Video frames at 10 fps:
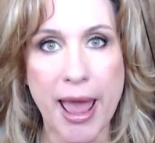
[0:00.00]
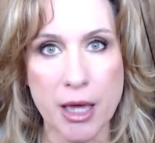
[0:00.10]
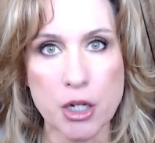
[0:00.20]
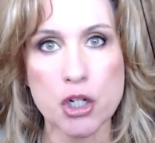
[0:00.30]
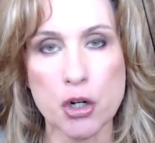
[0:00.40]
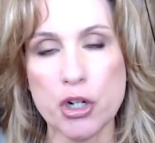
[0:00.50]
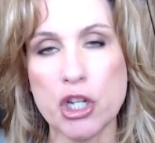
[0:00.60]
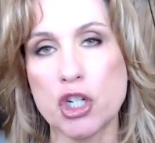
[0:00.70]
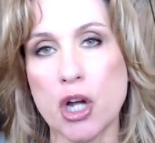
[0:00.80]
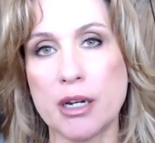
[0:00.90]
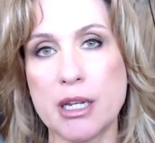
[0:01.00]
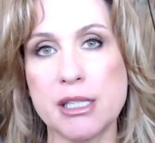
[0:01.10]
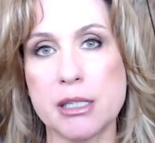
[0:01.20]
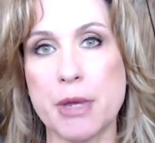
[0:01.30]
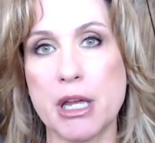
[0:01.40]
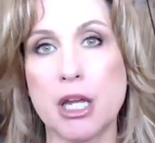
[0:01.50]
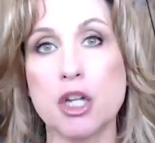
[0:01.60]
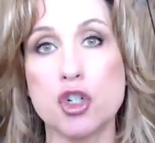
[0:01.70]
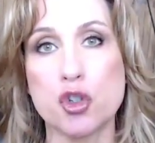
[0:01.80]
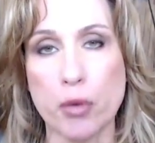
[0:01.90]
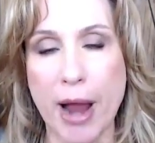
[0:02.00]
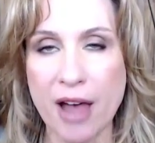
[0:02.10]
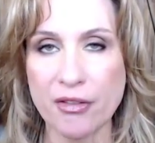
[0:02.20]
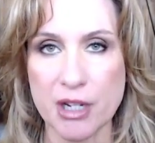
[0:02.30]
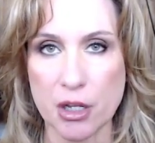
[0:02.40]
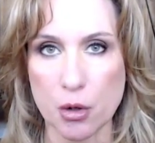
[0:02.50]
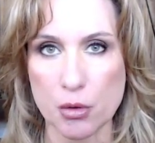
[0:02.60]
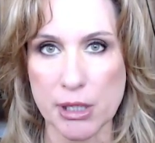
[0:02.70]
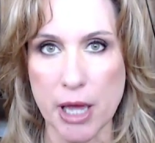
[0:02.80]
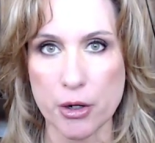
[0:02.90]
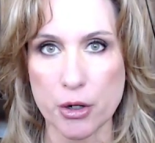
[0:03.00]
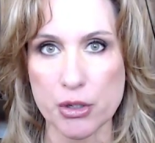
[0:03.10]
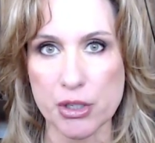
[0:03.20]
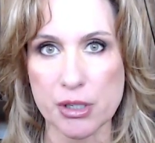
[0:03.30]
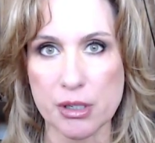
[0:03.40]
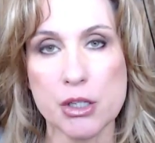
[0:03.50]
and attorney John Eastman in drafting those letters.